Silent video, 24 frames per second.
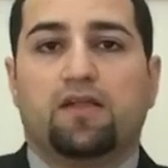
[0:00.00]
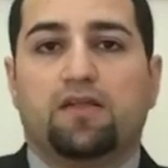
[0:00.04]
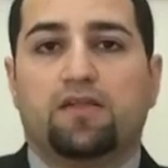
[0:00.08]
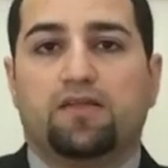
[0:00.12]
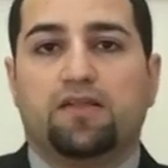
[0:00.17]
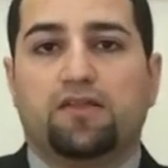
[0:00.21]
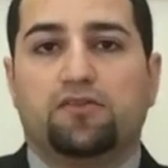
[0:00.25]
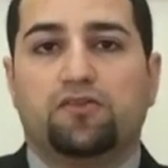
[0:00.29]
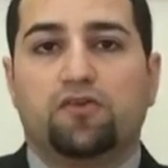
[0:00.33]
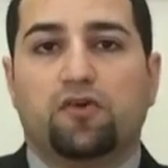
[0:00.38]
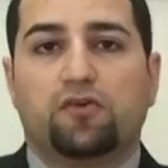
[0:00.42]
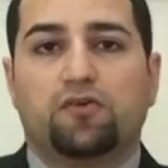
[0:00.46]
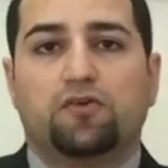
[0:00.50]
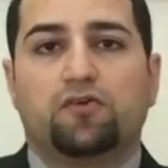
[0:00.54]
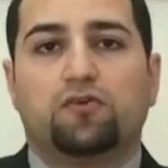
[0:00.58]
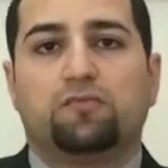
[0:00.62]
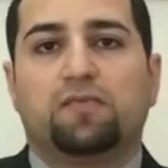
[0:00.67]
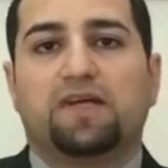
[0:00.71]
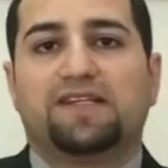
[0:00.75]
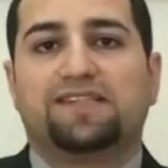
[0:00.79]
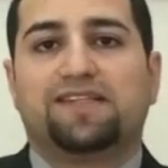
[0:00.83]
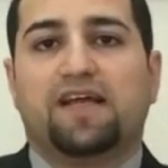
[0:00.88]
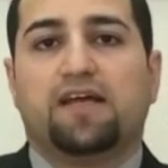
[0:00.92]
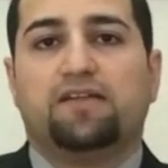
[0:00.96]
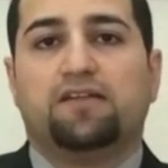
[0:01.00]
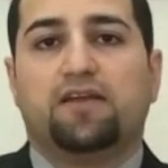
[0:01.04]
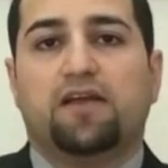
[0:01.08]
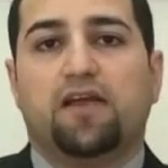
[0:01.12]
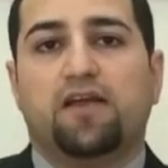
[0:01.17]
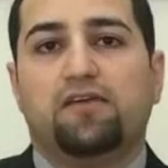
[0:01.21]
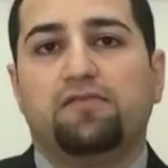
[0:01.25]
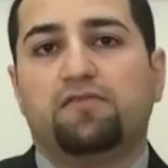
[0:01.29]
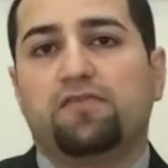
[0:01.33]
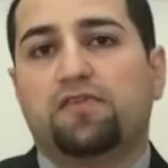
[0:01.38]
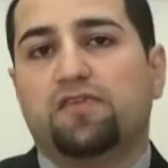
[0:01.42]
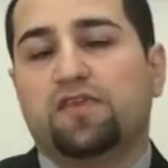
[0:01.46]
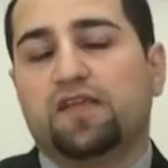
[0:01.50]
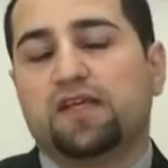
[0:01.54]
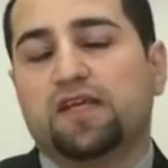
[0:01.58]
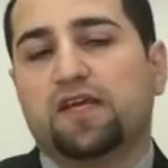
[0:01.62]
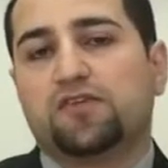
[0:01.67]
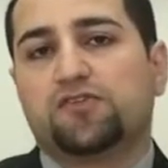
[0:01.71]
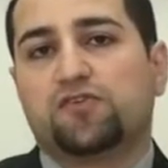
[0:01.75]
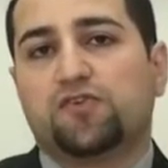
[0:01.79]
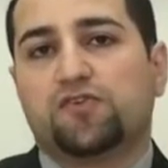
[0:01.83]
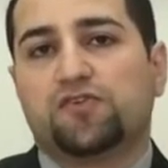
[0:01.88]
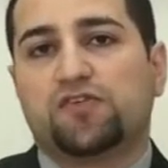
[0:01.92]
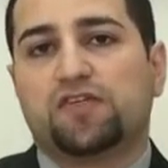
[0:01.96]
the documents and everything
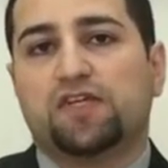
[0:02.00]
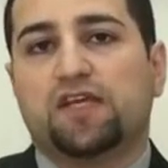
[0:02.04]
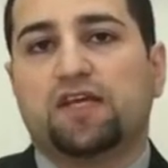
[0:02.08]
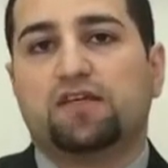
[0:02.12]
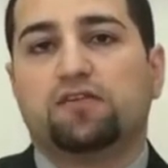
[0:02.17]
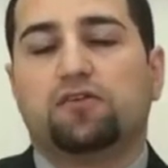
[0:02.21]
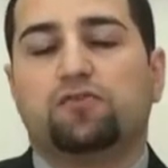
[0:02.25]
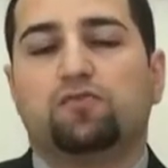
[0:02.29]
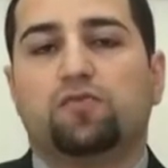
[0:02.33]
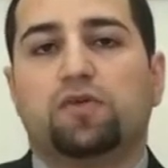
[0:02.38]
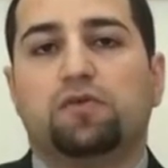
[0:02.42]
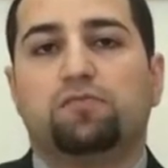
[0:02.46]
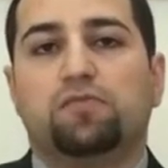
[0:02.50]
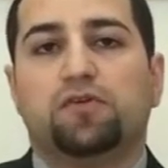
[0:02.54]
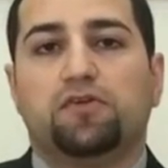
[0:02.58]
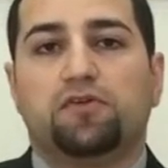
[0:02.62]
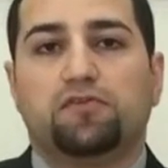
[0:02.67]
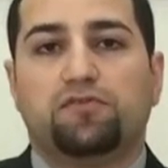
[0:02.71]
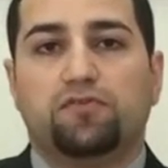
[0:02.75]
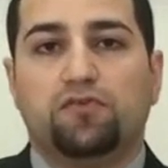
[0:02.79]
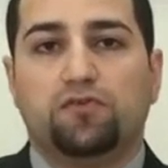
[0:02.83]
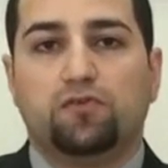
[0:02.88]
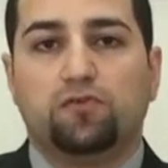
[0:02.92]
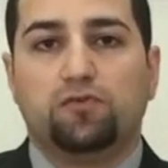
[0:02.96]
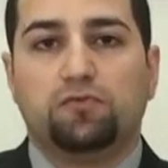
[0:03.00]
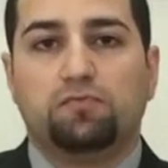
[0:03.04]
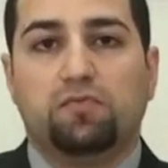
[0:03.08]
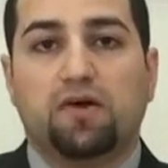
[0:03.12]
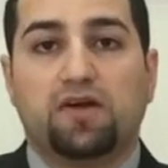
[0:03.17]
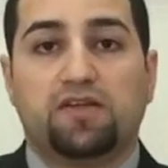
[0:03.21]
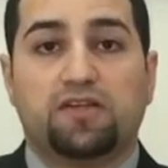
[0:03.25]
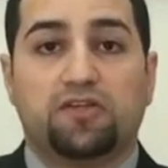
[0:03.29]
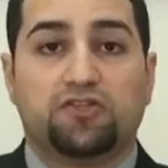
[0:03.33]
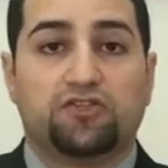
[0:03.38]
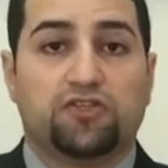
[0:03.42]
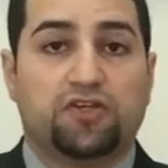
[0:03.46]
associated will be reviewed by the